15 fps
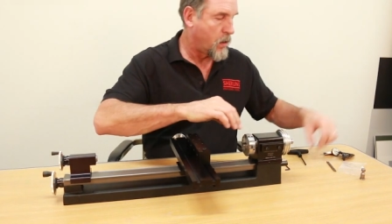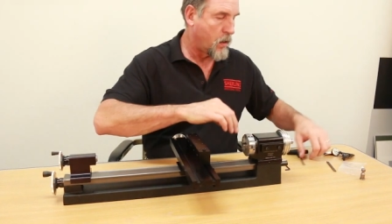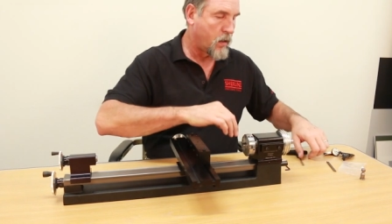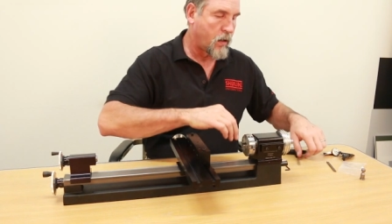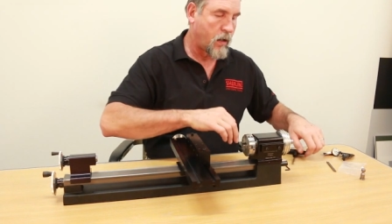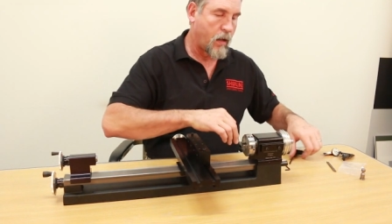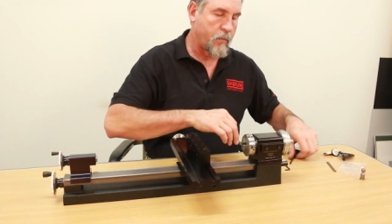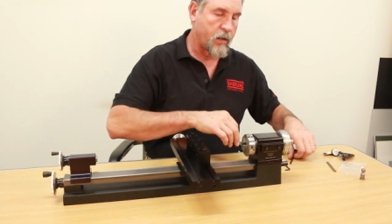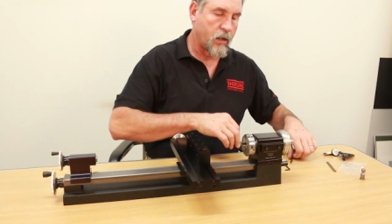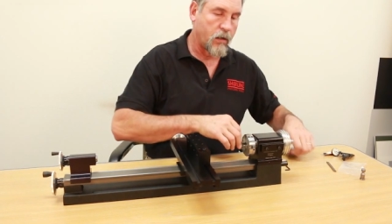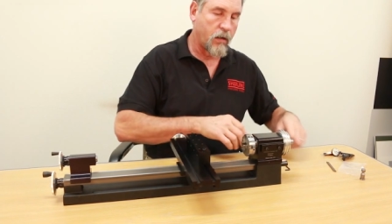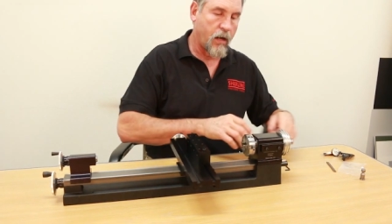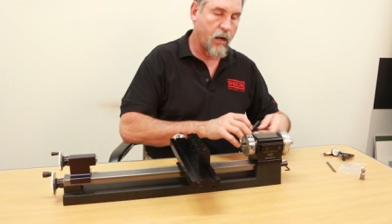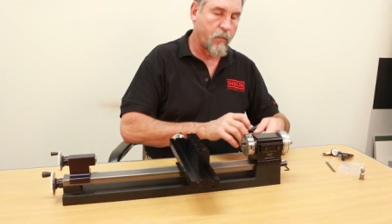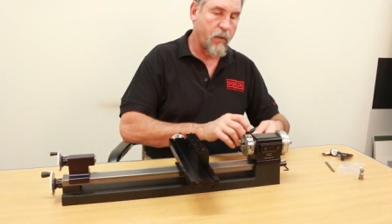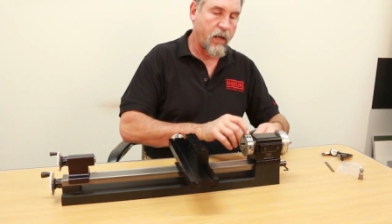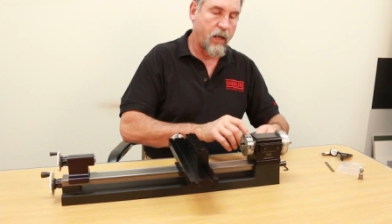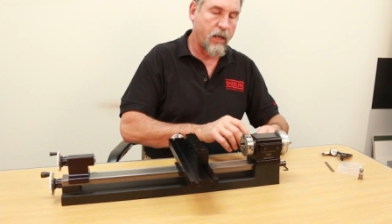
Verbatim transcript: I'm going to lock my